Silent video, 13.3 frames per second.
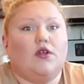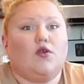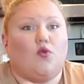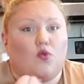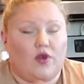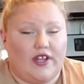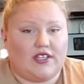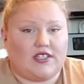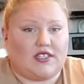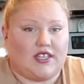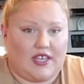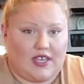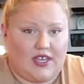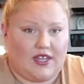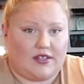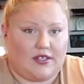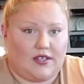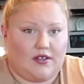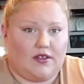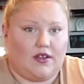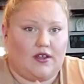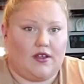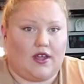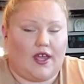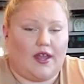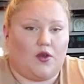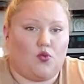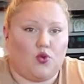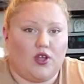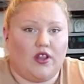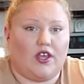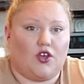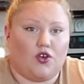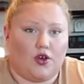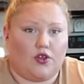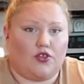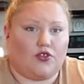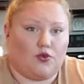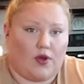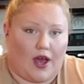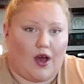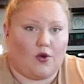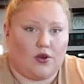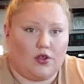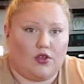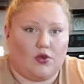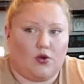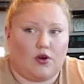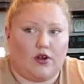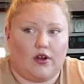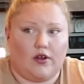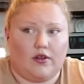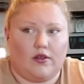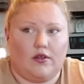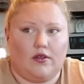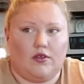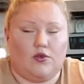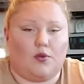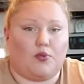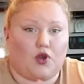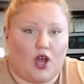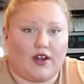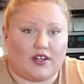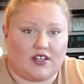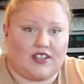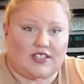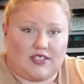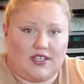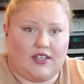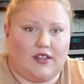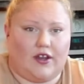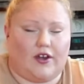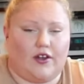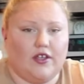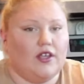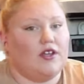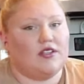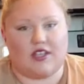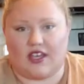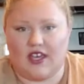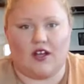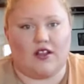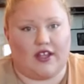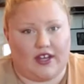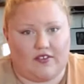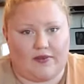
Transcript: raise the heat and really cook throughout your product that's in there to kill any